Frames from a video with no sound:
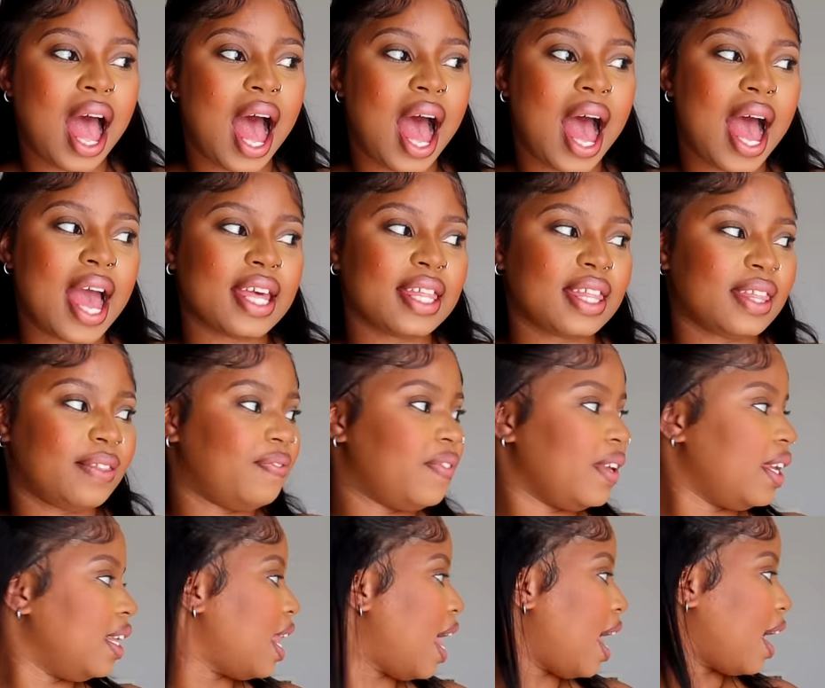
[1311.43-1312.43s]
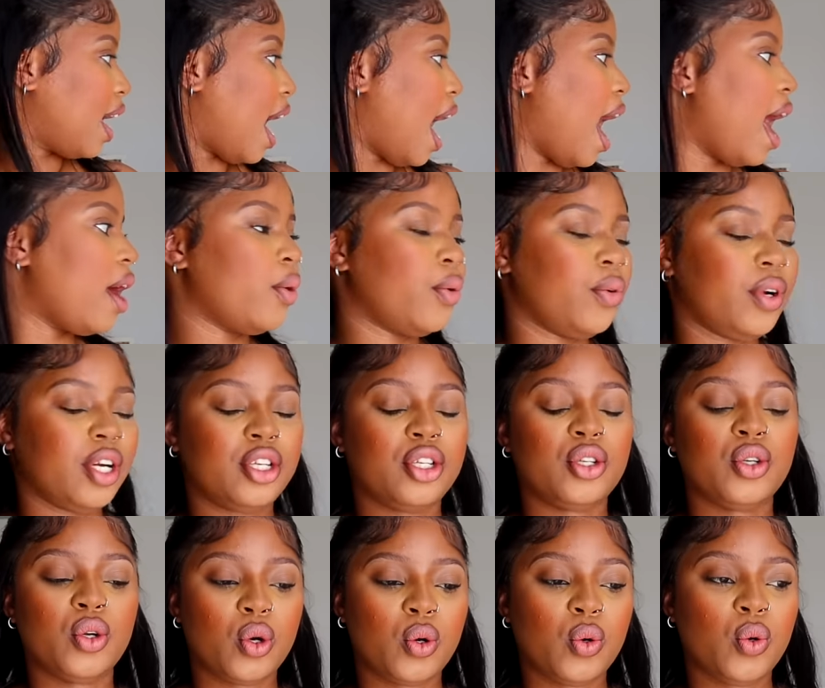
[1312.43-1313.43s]
I feel like I already
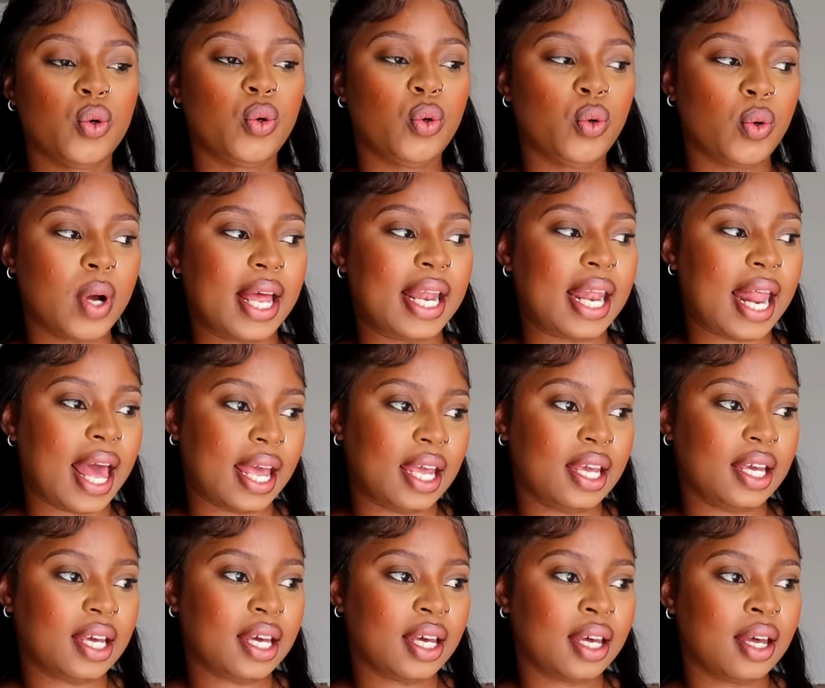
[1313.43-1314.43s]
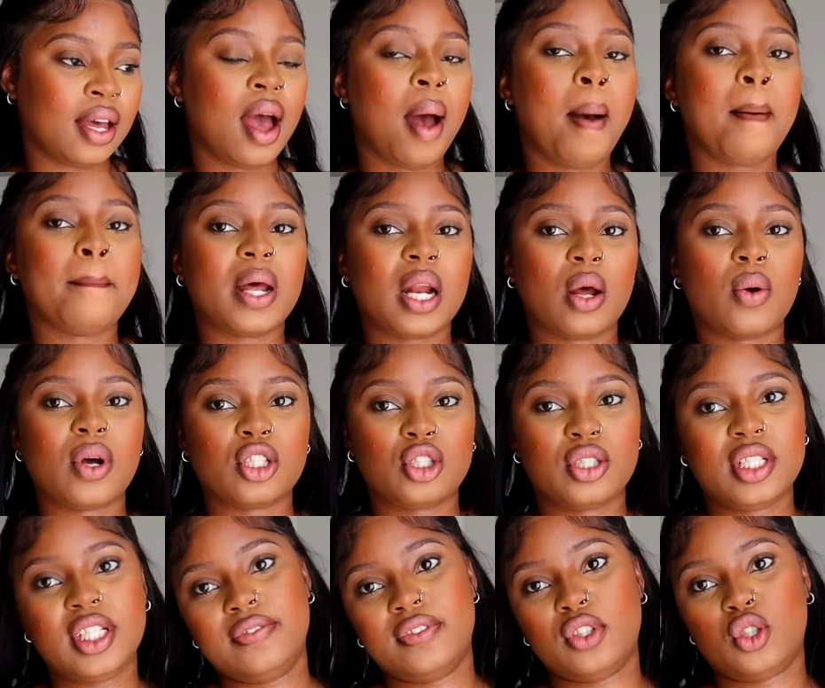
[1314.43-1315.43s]
know who I like, but I want
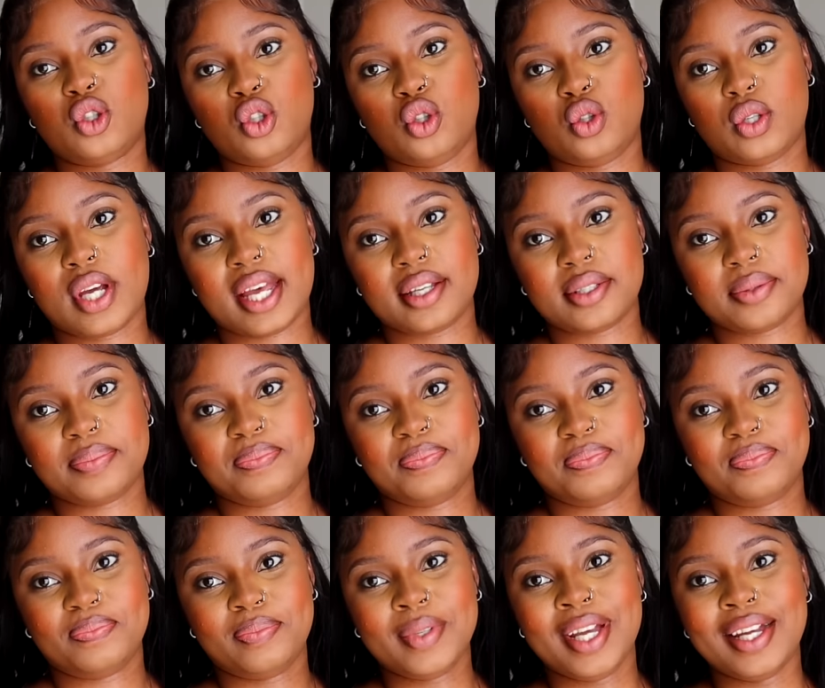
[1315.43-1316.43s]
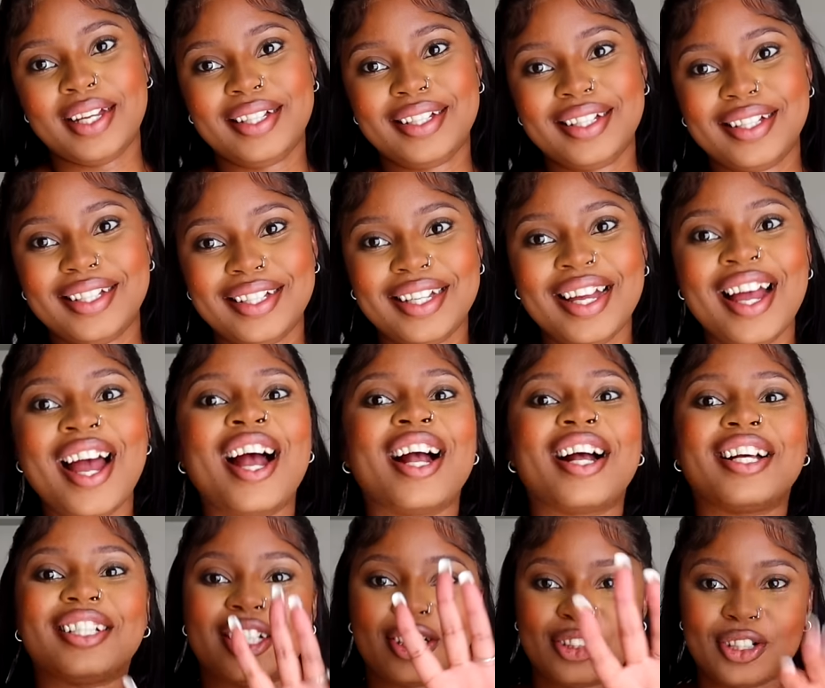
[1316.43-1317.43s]
to leave it to you guys because
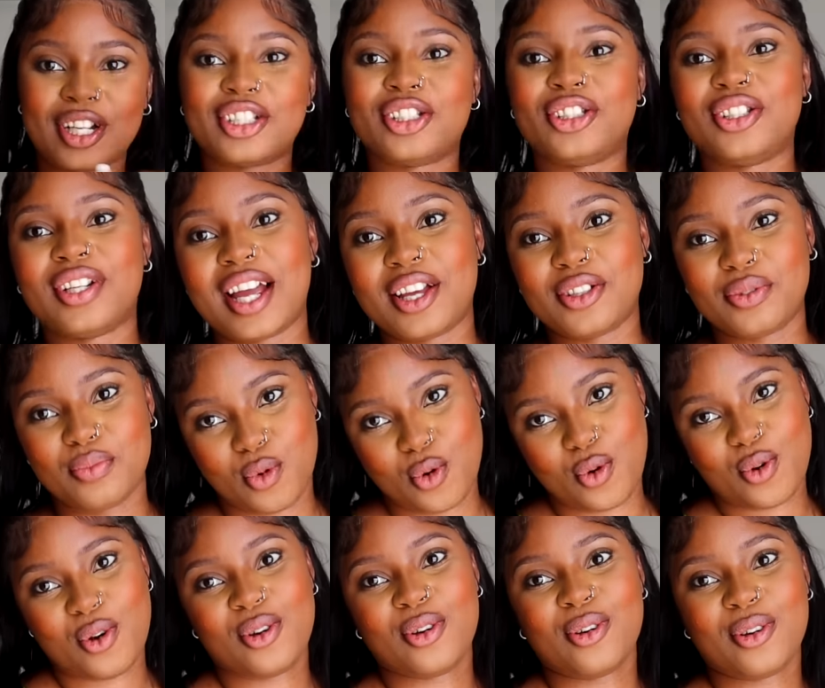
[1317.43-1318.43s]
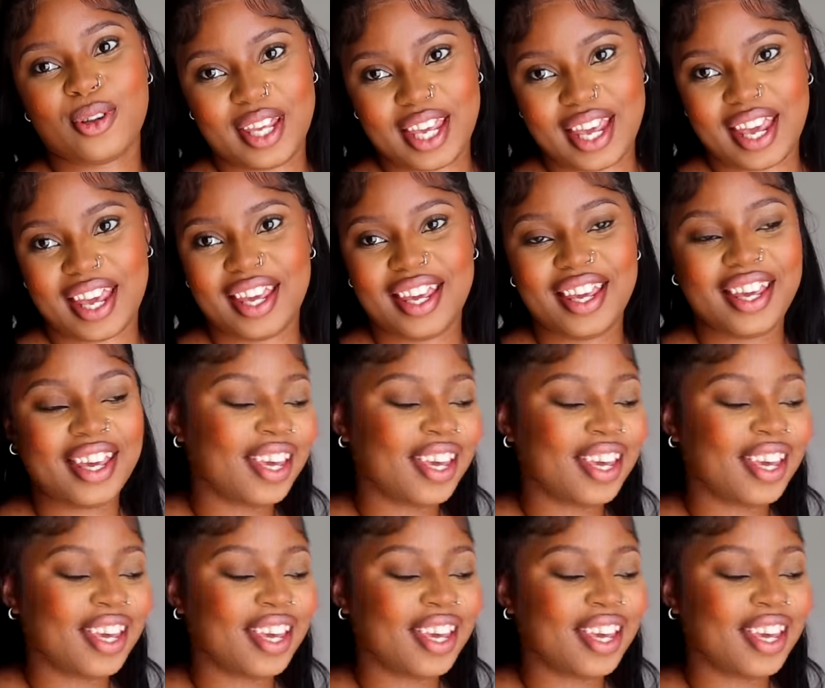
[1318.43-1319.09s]
I trust you guys more, okay?